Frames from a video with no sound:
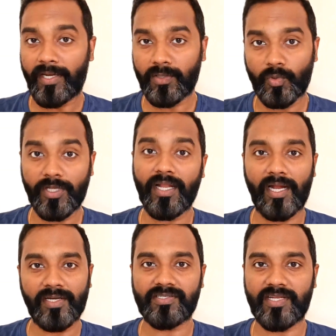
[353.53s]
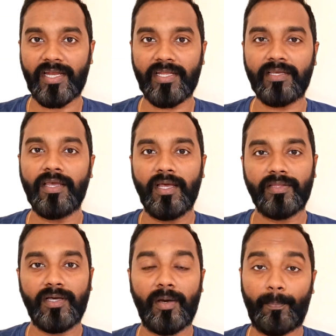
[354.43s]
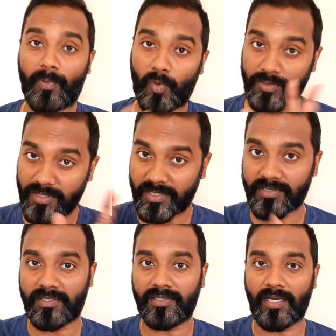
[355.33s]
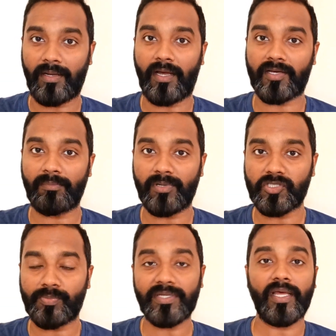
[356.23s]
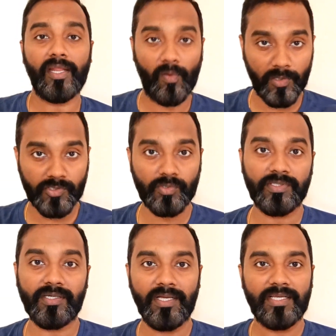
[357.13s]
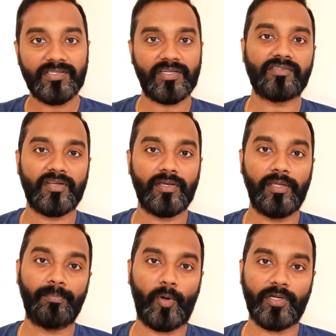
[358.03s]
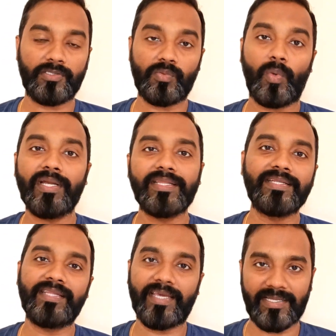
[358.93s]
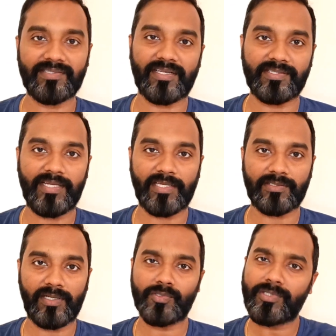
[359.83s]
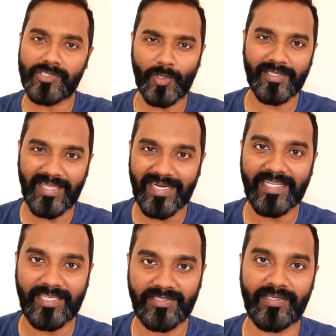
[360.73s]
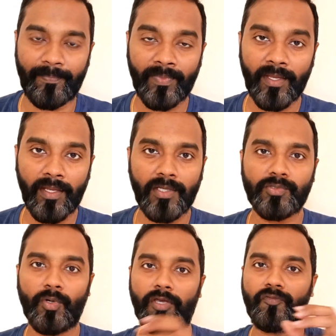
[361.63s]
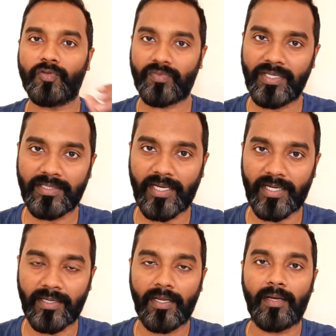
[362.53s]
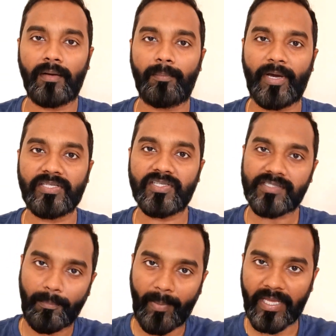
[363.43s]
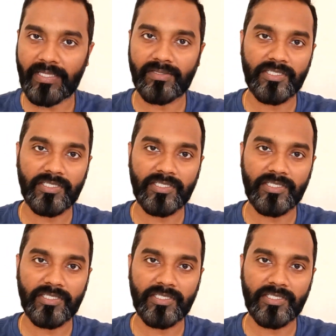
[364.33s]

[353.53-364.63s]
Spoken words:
and good in understanding the project accomplishment and also the stress importance. Only then they can succeed actually. So it's not that easy. So if you think that by just comparing